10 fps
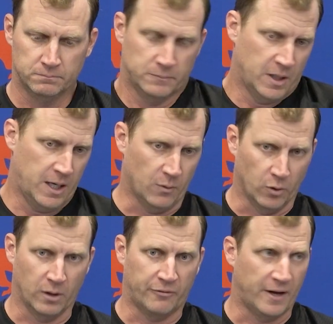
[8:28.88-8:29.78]
again, we're
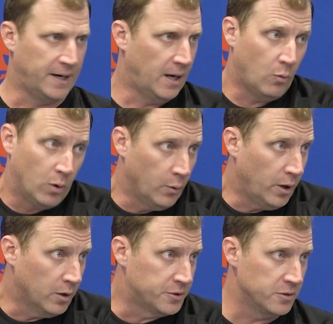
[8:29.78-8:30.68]
going to find out where we
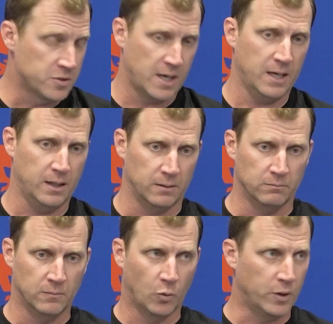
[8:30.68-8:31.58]
are Tuesday,
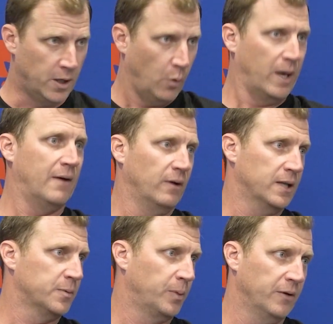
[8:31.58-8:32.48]
and we know we have a
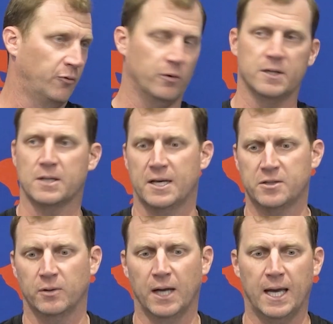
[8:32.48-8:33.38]
lot to play for these last
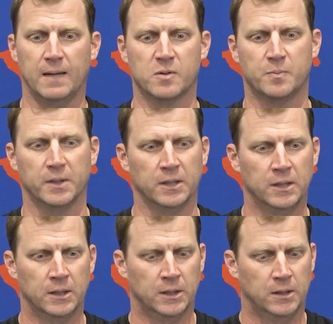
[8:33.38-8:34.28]
three games, but
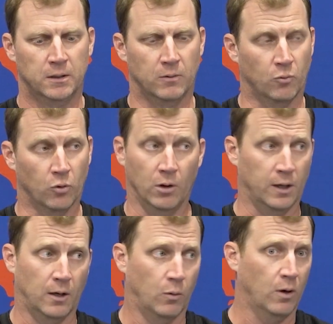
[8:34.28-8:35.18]
we're only
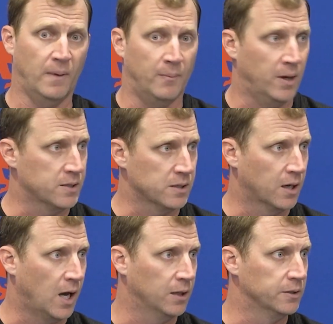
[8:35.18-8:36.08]
going to worry about Boston
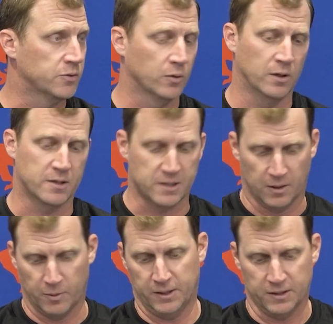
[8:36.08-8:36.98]
College. We're going to
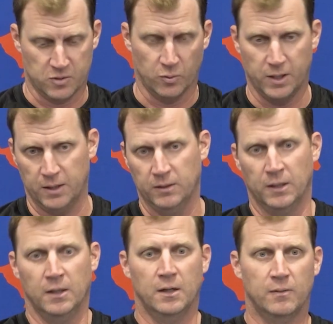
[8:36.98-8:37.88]
celebrate this win,
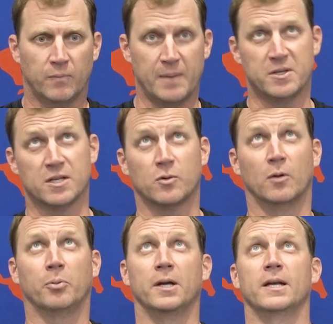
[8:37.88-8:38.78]
maybe since we
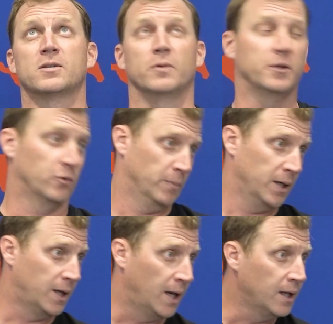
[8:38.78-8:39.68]
don't play next week through
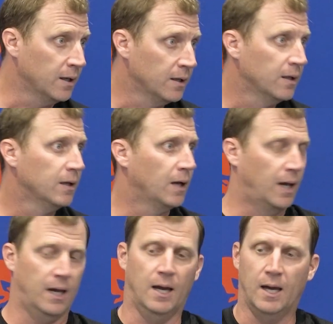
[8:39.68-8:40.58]
Monday,
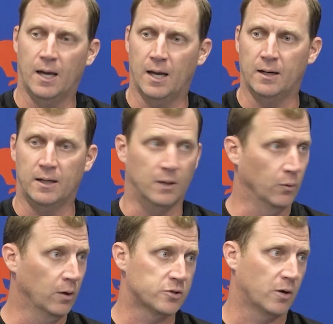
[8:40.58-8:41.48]
and then
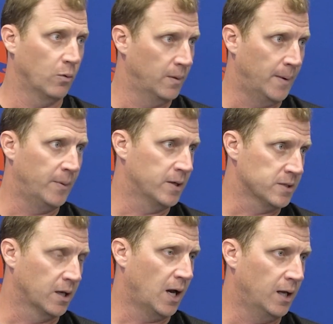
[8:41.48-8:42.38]
we're going to start worrying about
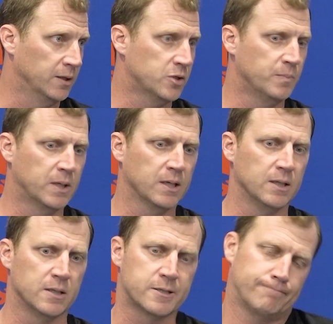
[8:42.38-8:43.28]
Boston College,
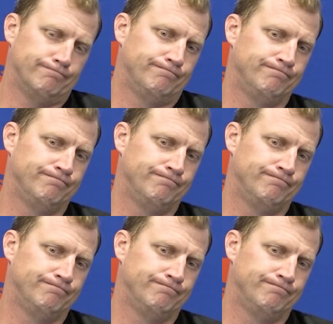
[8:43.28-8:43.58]
because